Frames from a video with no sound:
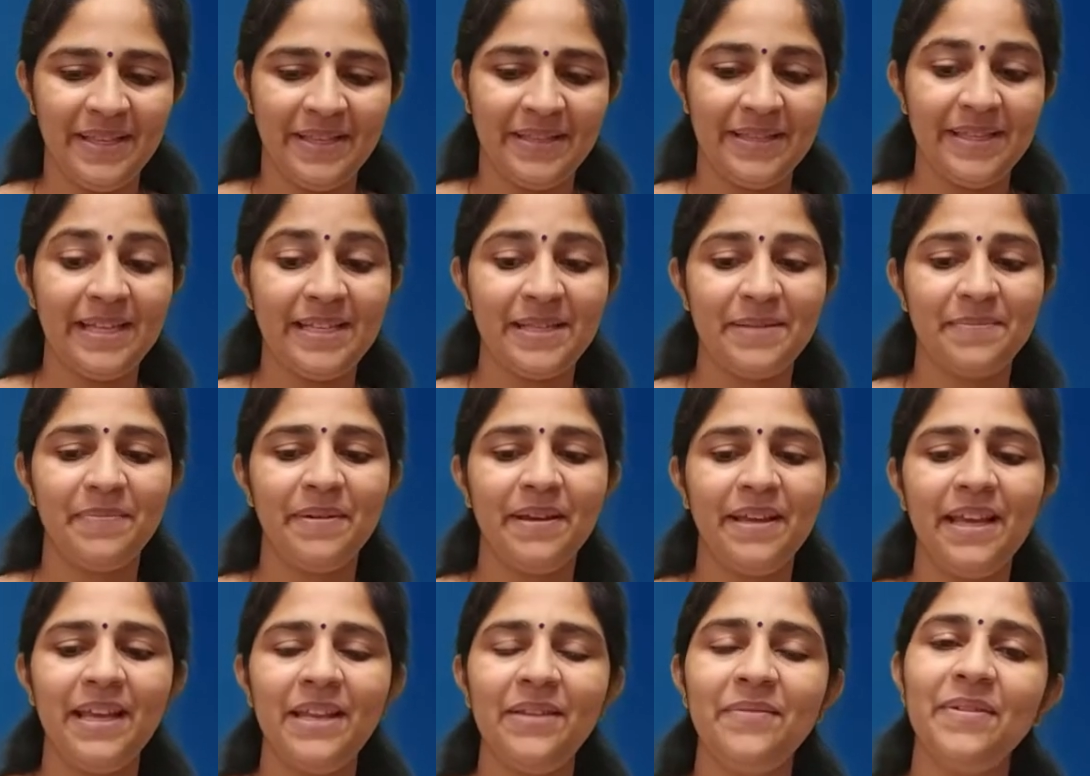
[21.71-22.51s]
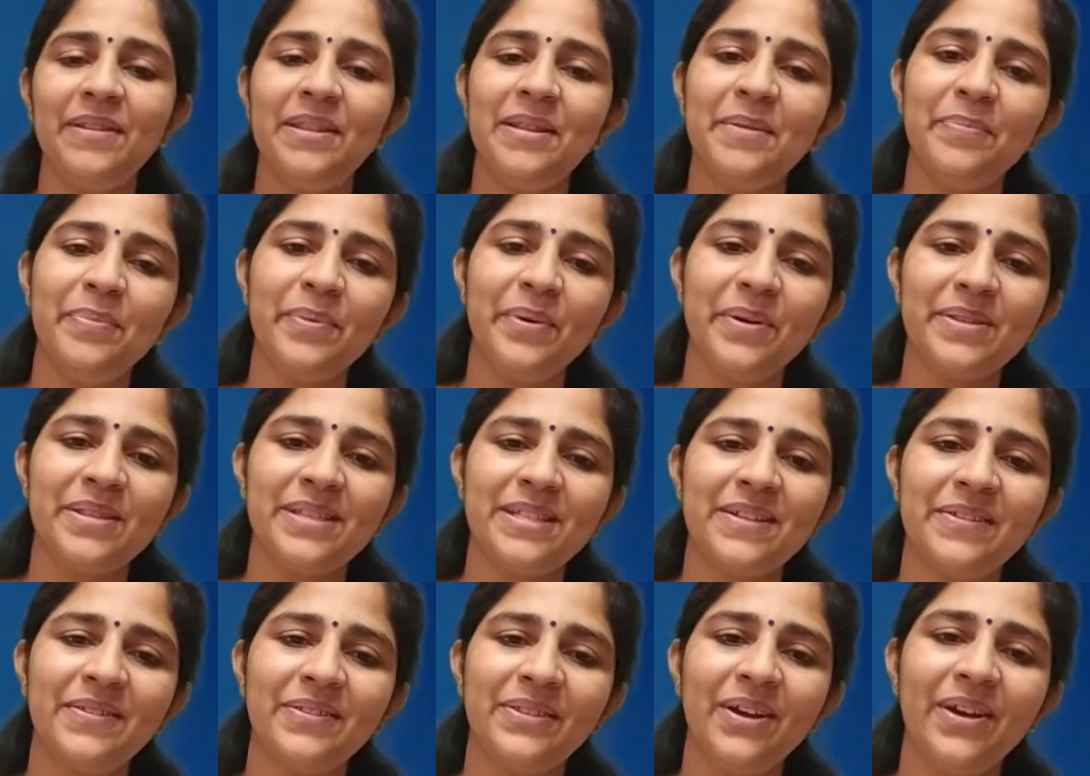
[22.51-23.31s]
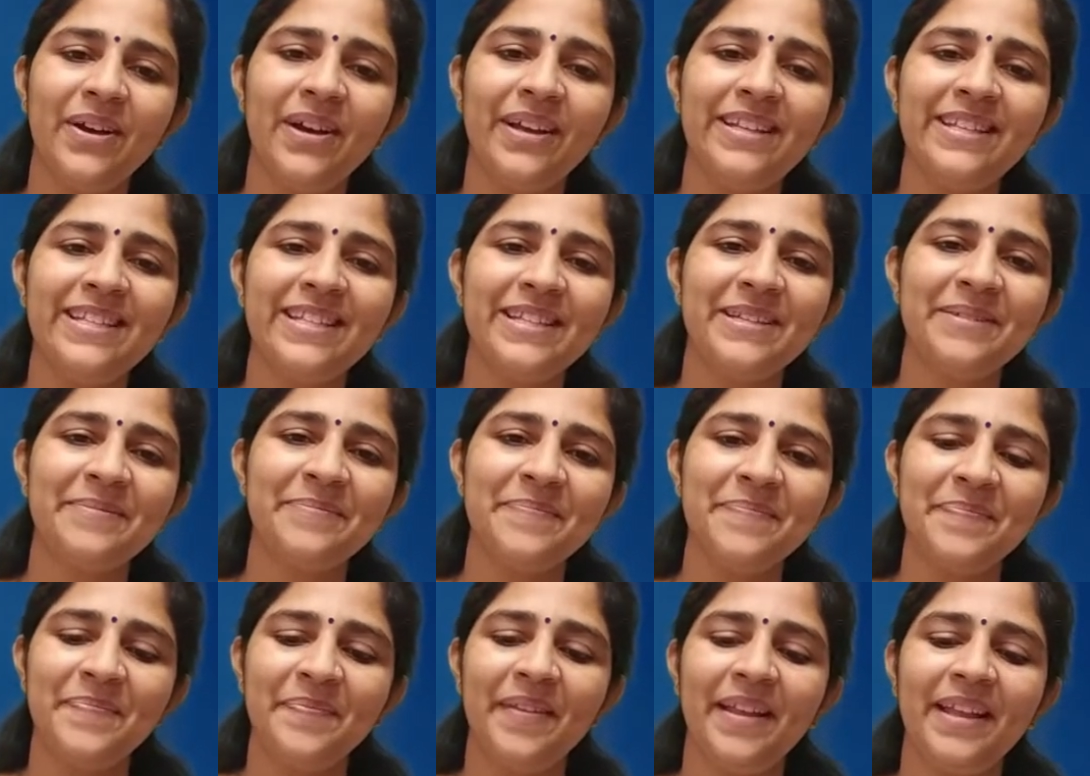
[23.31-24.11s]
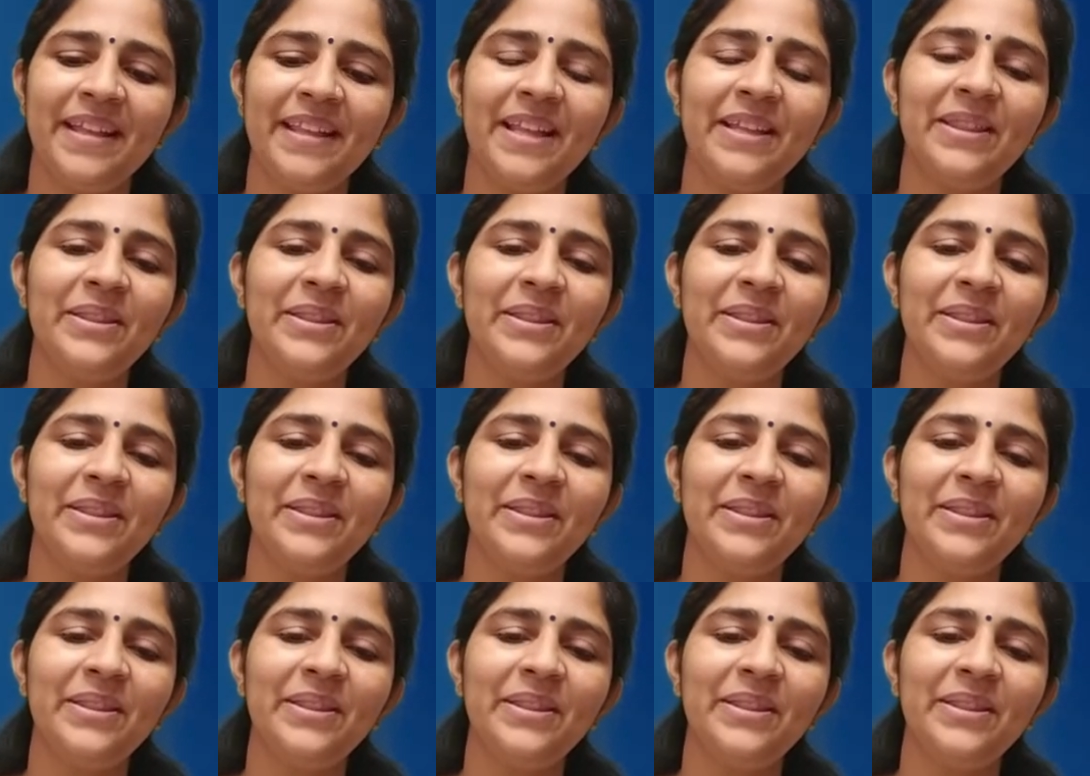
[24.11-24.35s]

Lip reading: Let's begin with the positive thought. The